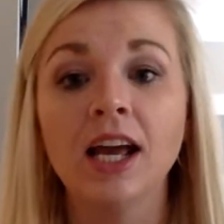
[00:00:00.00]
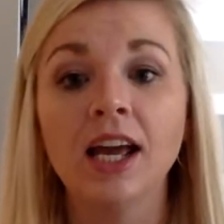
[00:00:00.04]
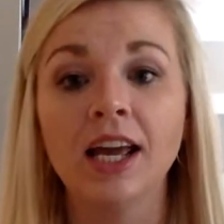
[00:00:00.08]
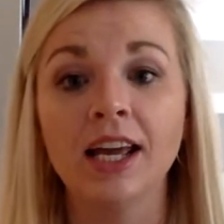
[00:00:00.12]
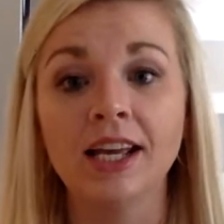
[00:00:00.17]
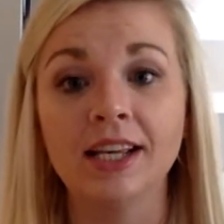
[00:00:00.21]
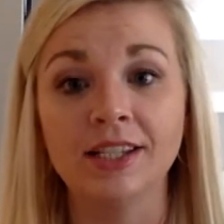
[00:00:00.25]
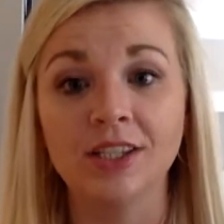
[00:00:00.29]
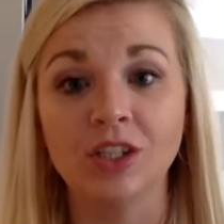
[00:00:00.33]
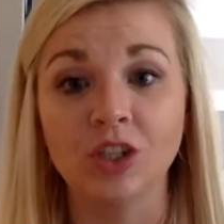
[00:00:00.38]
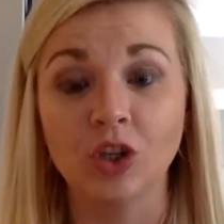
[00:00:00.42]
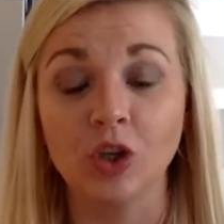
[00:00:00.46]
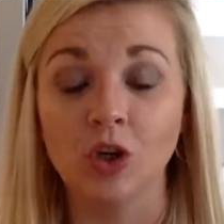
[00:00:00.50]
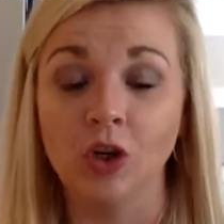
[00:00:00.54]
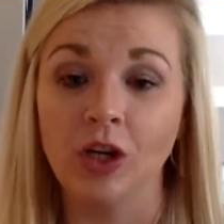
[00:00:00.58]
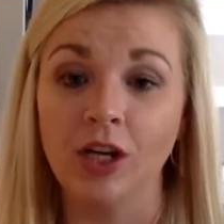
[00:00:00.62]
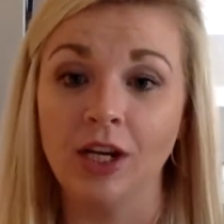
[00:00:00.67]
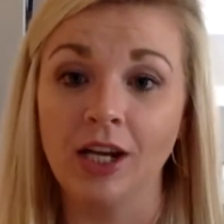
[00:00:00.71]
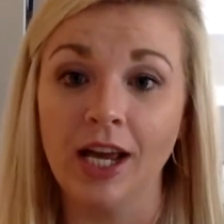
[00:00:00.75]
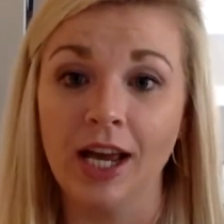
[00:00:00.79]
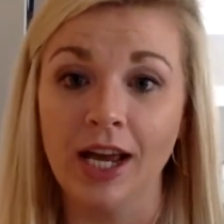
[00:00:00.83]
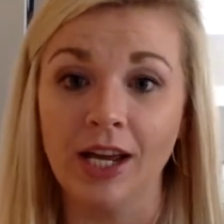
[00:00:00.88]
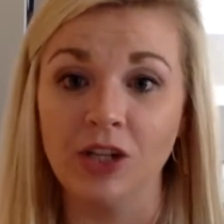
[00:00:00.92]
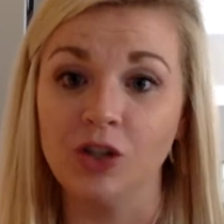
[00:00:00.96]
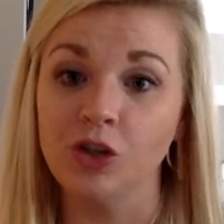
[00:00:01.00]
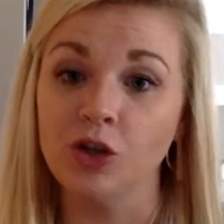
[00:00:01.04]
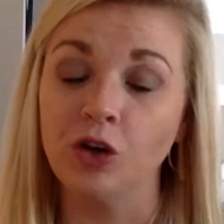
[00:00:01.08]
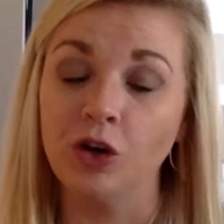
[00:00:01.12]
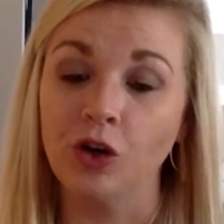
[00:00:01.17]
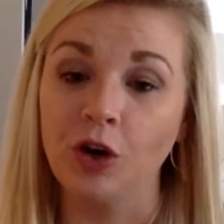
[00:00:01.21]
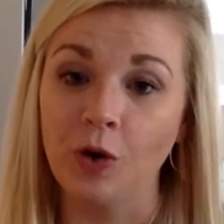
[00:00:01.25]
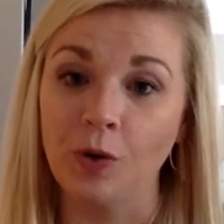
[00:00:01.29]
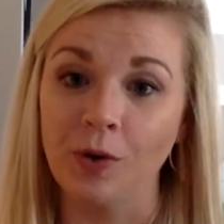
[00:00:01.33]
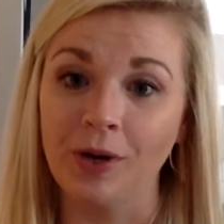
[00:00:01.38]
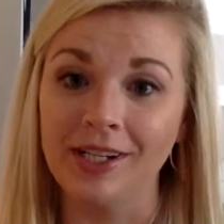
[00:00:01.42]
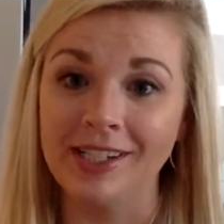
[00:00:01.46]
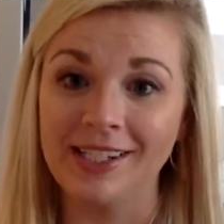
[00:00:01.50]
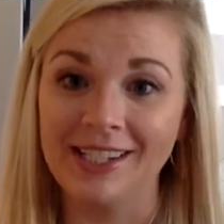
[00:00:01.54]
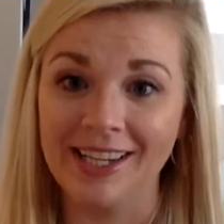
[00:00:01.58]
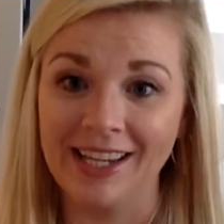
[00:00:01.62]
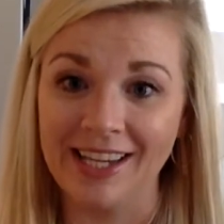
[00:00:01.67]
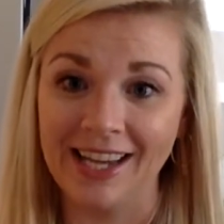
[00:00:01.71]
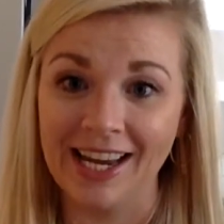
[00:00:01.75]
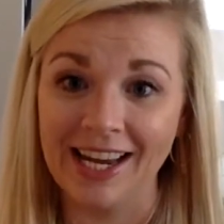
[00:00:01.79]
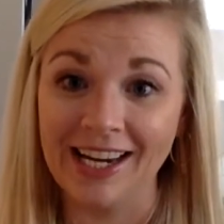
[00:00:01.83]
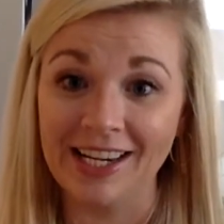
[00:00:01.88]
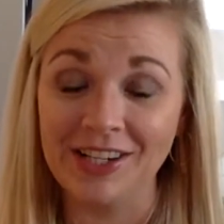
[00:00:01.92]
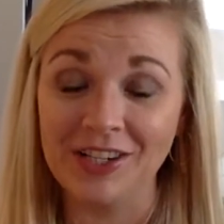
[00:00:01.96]
as good as you're going to
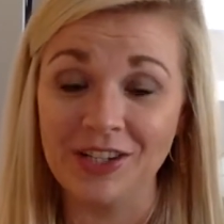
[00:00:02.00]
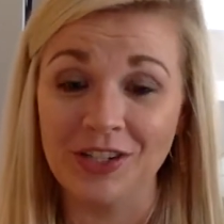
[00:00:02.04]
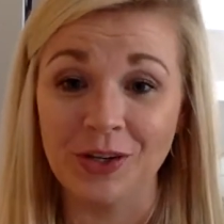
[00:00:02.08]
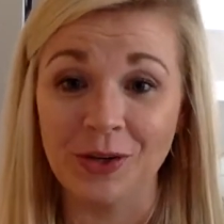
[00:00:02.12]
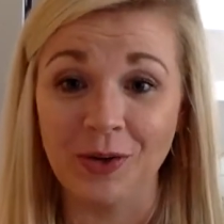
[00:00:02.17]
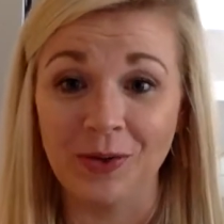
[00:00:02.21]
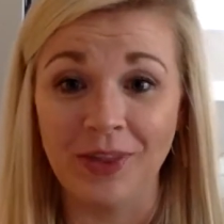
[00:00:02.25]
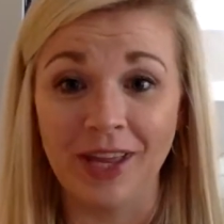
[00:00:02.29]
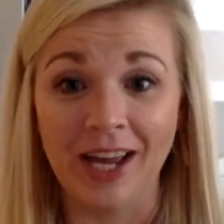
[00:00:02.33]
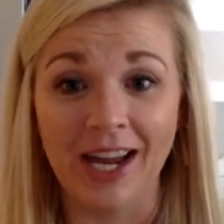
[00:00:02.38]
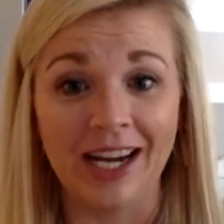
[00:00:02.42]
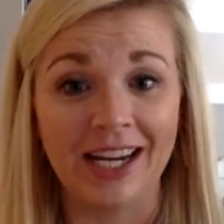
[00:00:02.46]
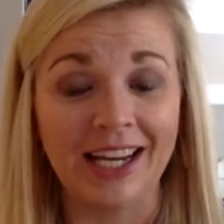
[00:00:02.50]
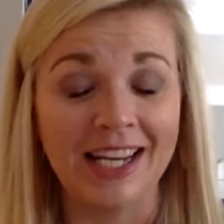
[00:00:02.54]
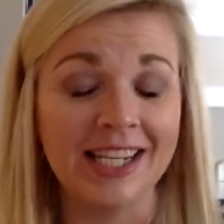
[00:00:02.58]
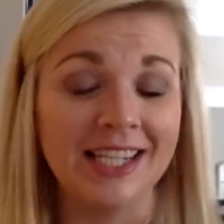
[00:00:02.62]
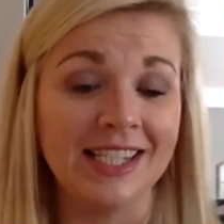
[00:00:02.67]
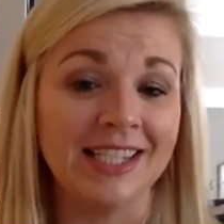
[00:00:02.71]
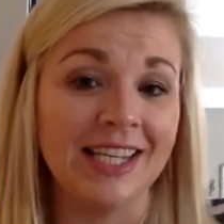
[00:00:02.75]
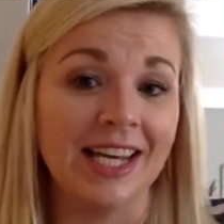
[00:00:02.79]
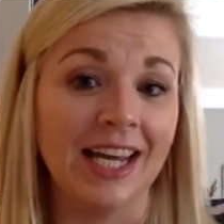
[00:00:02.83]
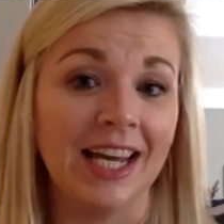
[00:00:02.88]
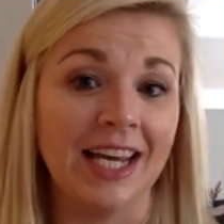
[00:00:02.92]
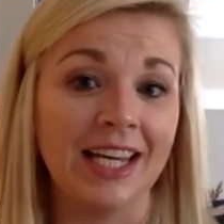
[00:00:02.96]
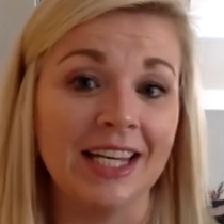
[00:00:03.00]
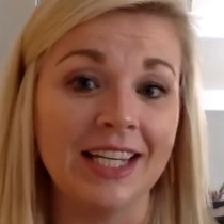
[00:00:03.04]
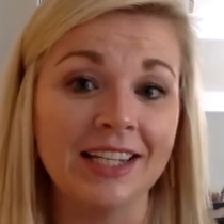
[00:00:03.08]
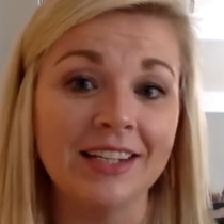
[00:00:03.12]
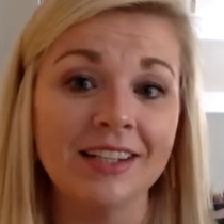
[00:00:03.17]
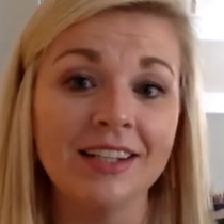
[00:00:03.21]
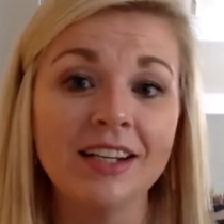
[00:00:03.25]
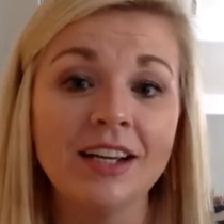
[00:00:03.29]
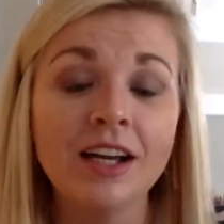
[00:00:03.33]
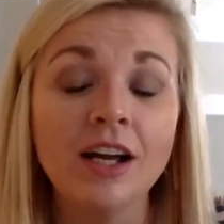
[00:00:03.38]
get. So that can take